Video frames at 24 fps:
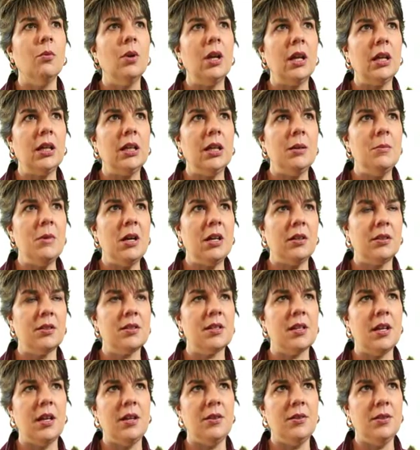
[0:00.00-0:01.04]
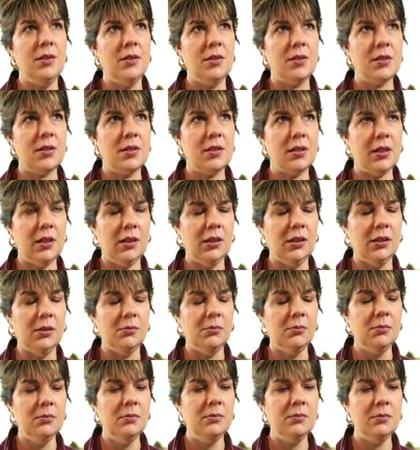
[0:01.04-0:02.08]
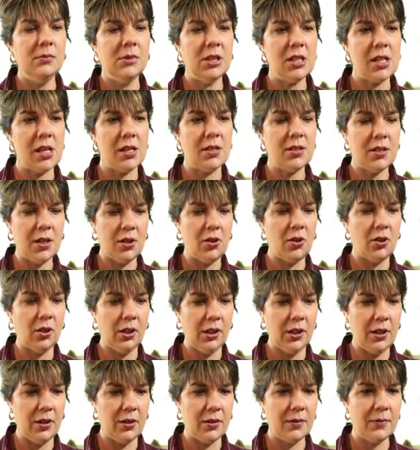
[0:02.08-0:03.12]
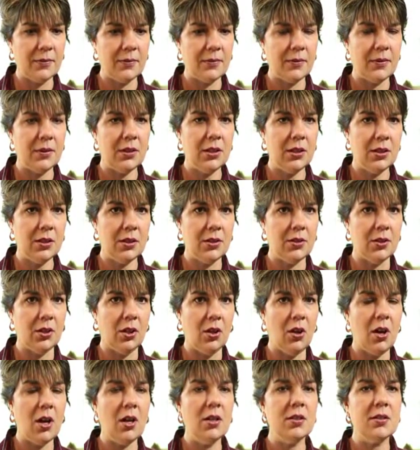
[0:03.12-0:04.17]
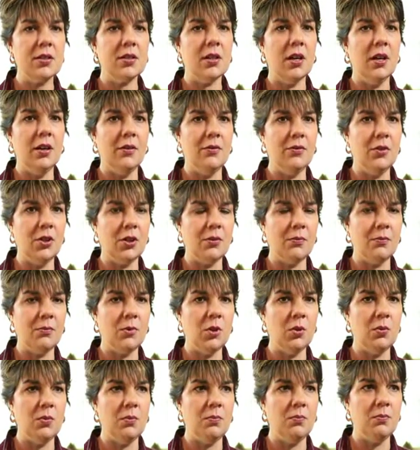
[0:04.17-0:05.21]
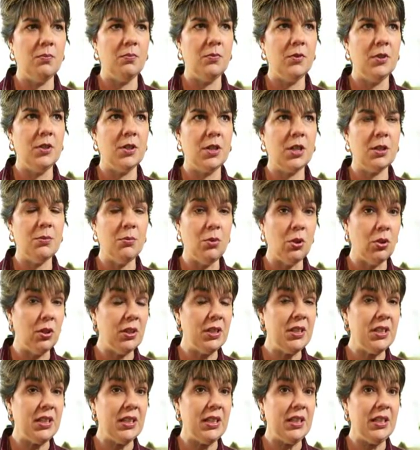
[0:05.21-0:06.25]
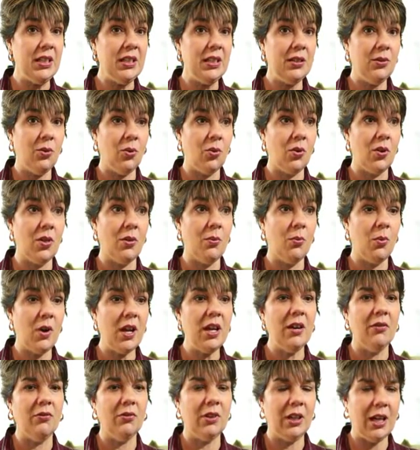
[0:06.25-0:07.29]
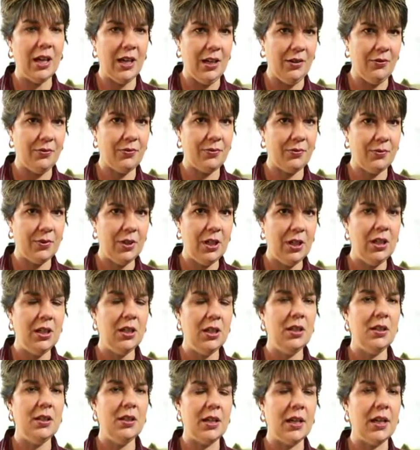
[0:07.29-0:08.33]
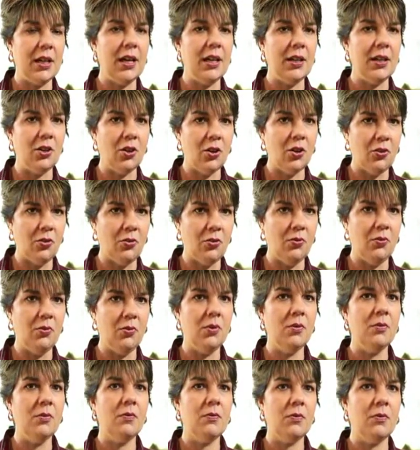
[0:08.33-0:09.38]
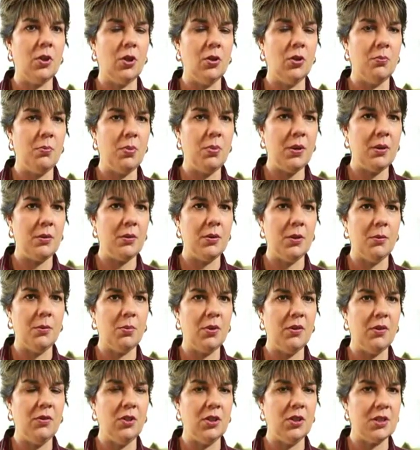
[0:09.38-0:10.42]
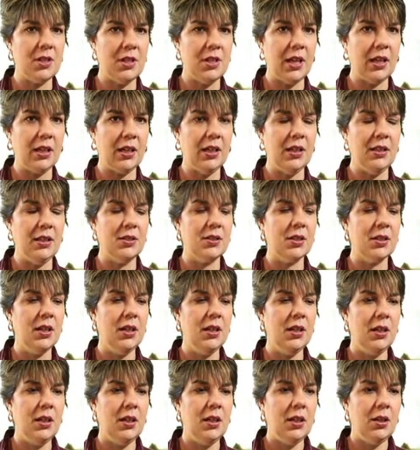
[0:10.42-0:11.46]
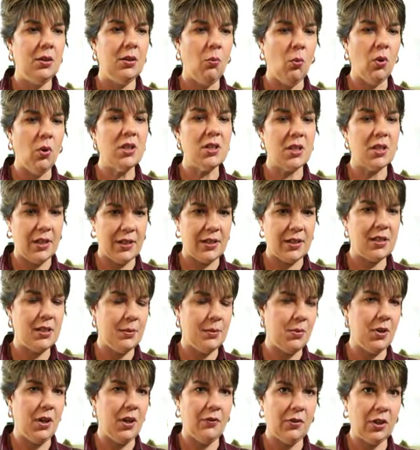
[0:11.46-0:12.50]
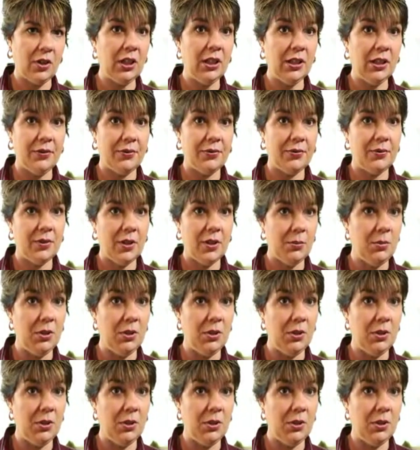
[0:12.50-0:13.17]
When I came out as an atheist, um, as I said earlier, the loss of the, the, the, community or the way of life that I had known for the, the previous decades was like stepping off a cliff.